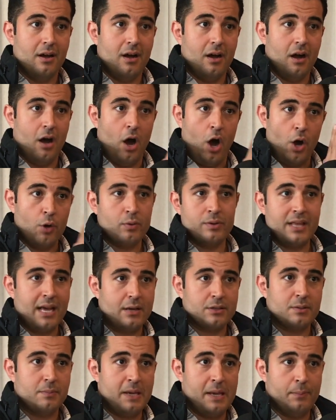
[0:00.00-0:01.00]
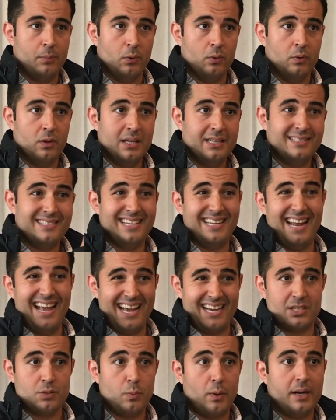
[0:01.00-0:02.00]
100,000 people did
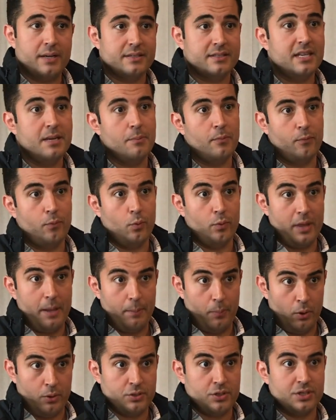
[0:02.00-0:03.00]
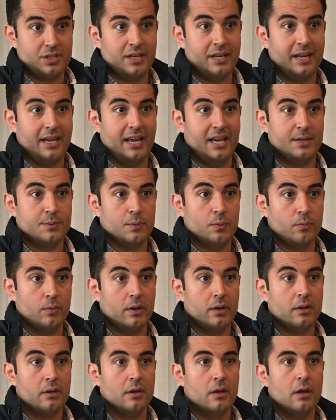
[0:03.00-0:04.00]
XYZ before they purchased an engagement
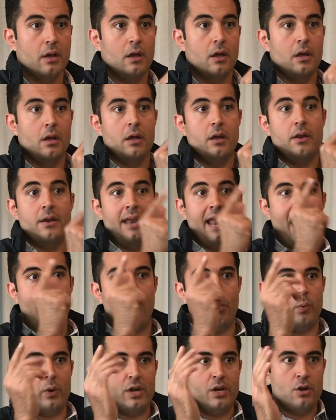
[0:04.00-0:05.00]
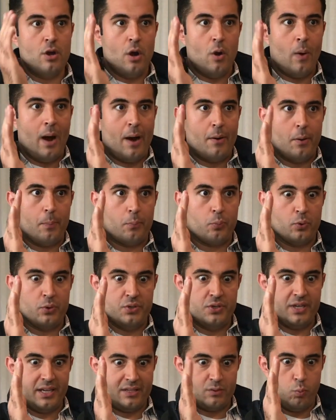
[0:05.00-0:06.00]
ring, now we know how to
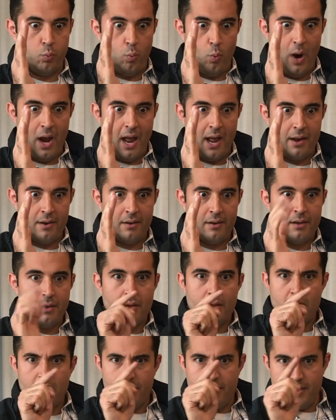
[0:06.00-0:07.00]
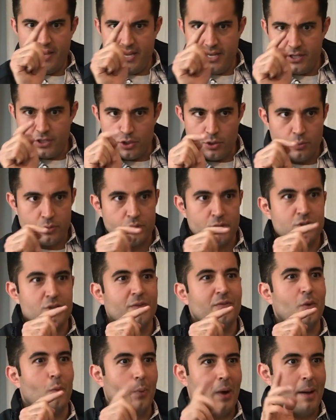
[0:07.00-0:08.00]
predict when these users of
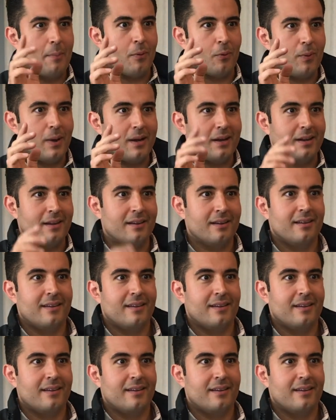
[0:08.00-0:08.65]
the web are ready.